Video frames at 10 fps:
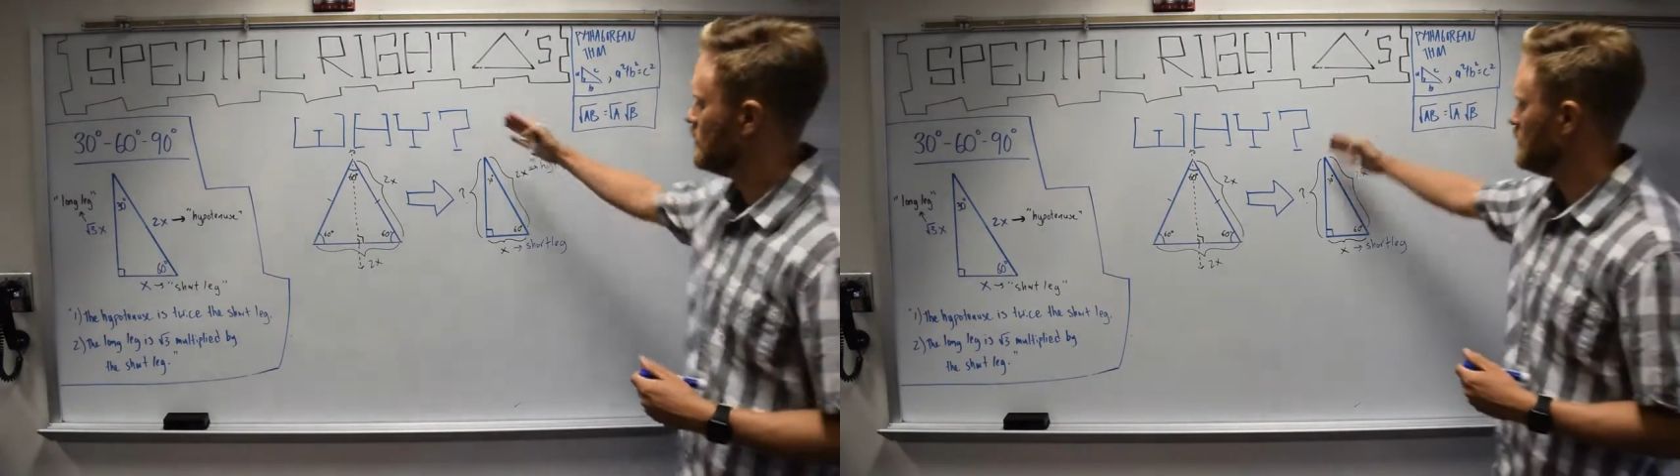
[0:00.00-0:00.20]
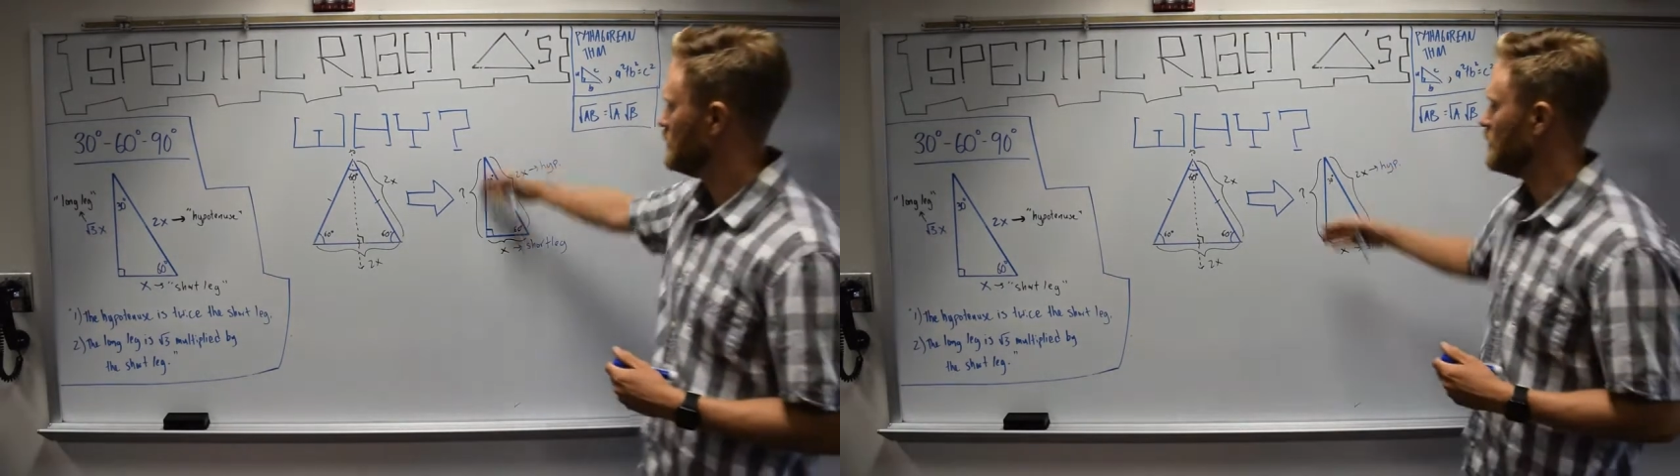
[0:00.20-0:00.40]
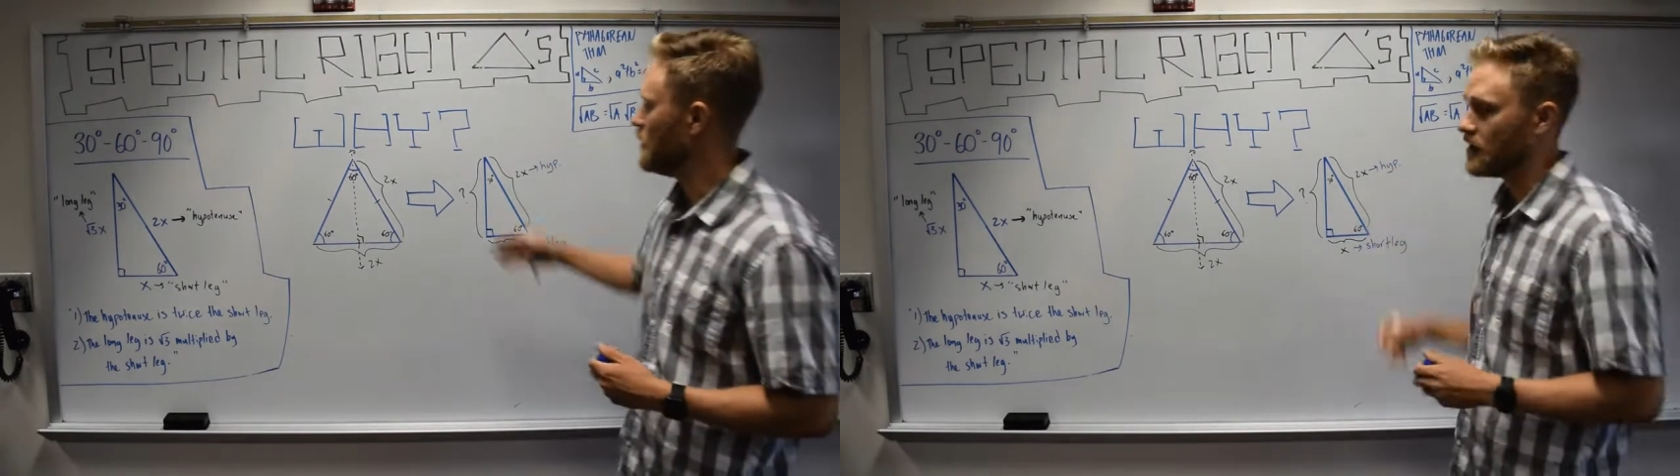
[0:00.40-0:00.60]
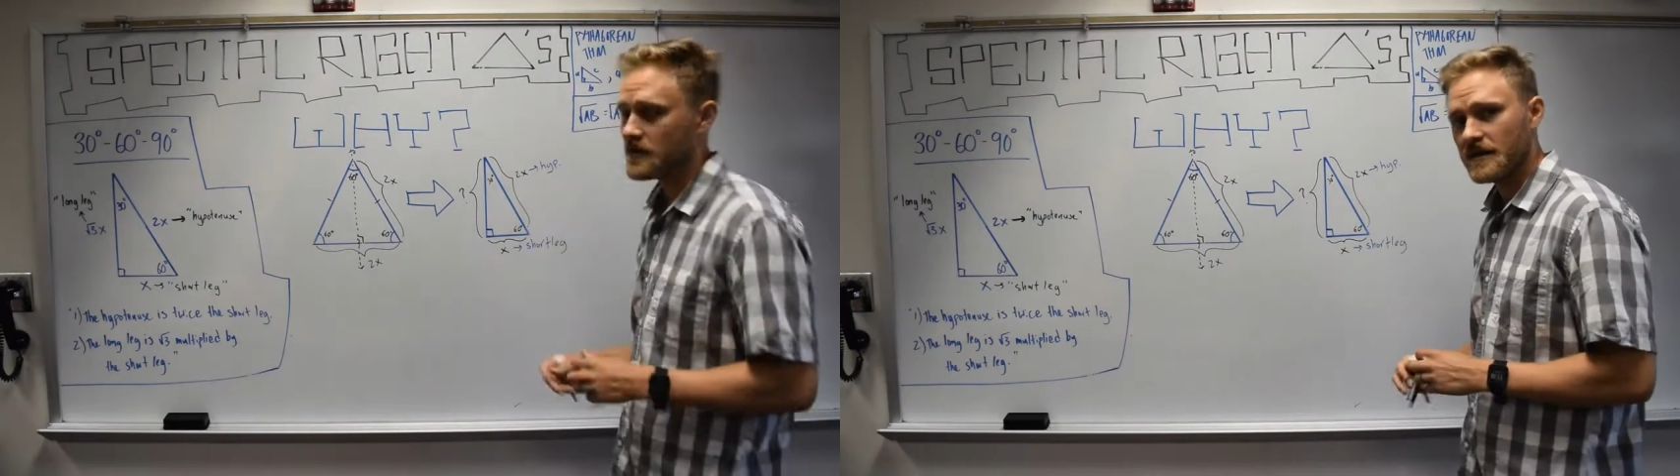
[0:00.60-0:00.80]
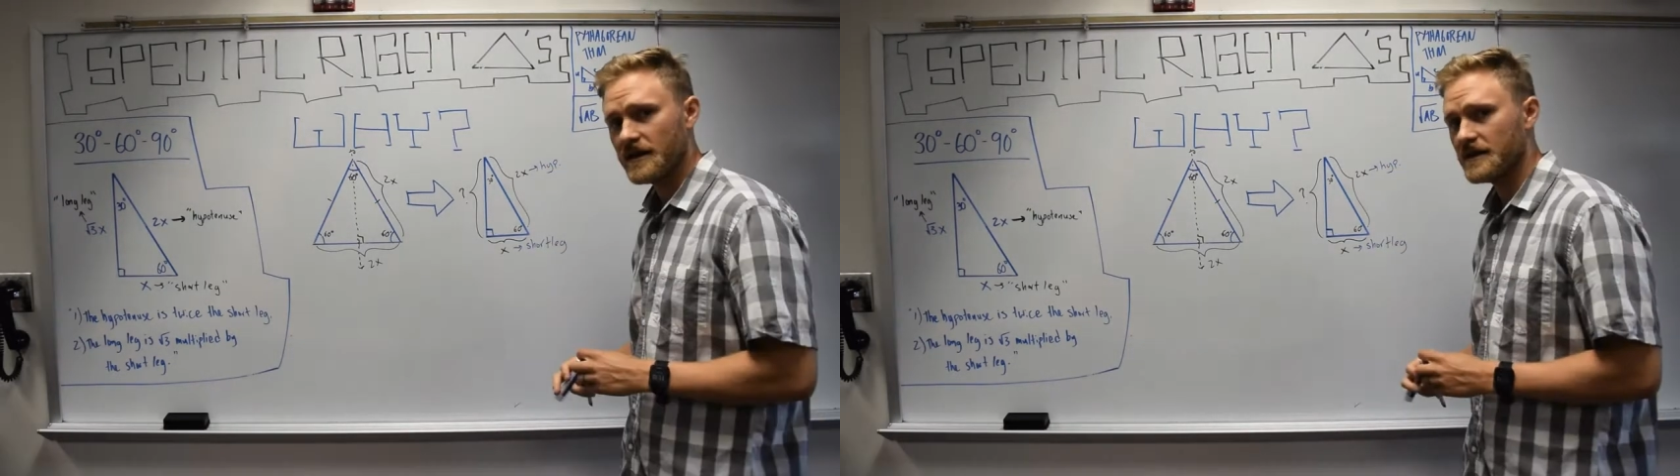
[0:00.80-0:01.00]
long
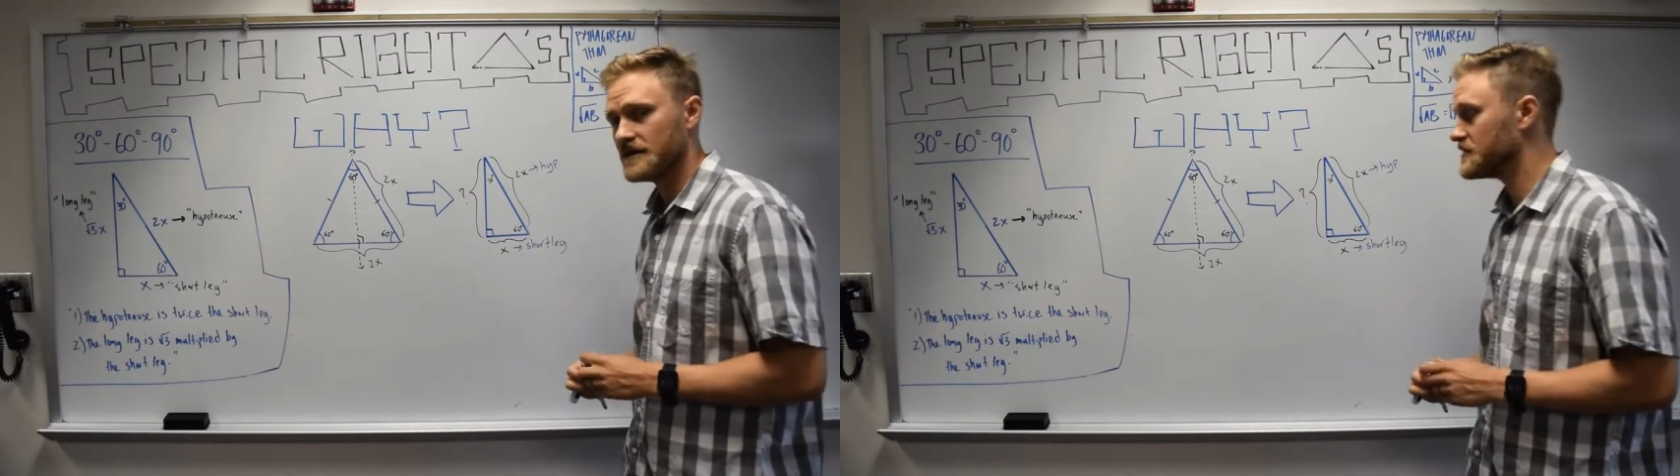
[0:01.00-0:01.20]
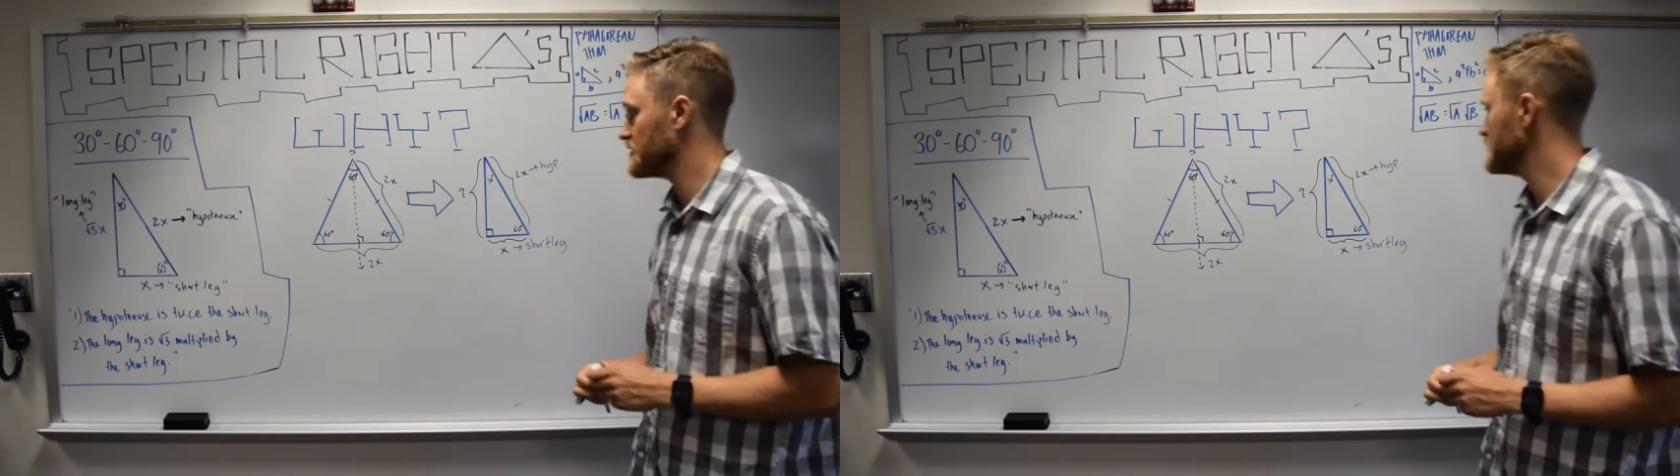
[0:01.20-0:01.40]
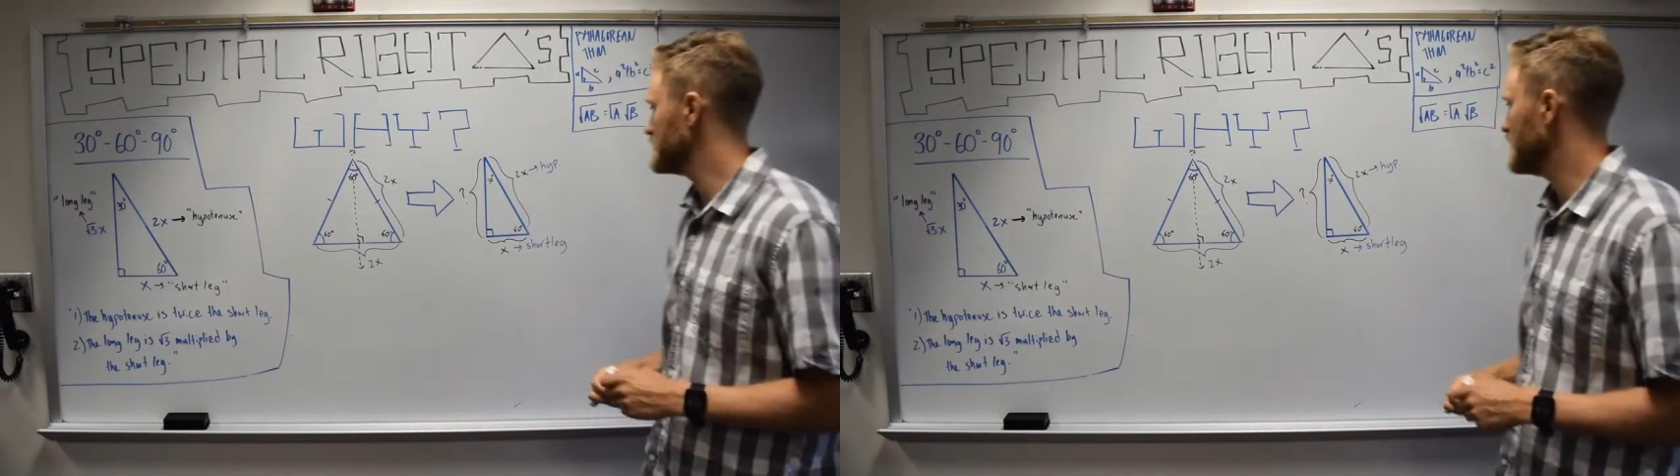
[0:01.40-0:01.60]
leg in terms of